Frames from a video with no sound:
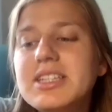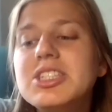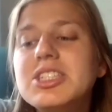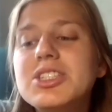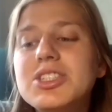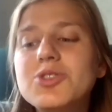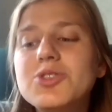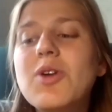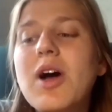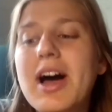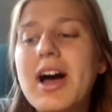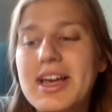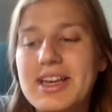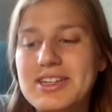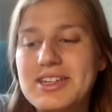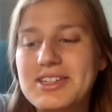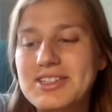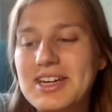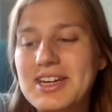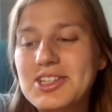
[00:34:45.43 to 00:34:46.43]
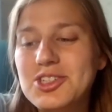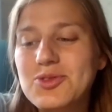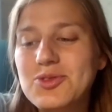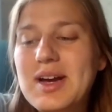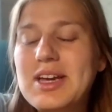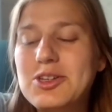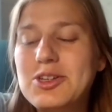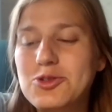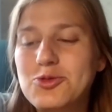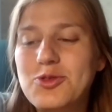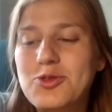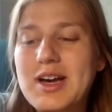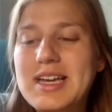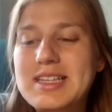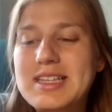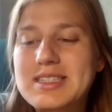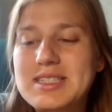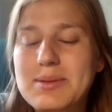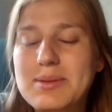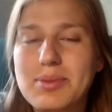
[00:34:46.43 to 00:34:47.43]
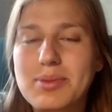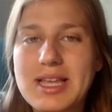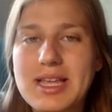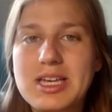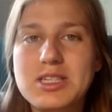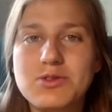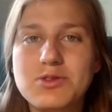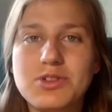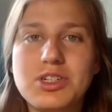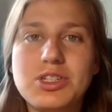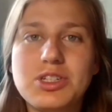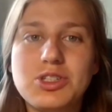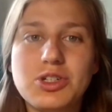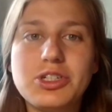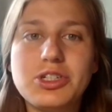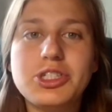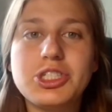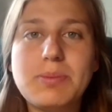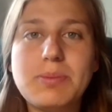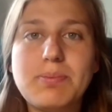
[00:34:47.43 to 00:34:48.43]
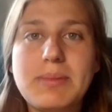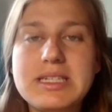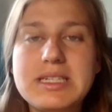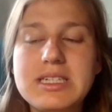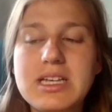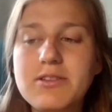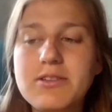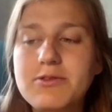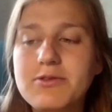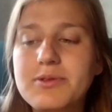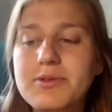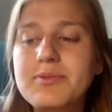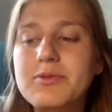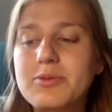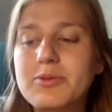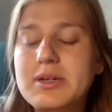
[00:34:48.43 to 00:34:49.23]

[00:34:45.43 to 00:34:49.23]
I tried to find some place for internship myself.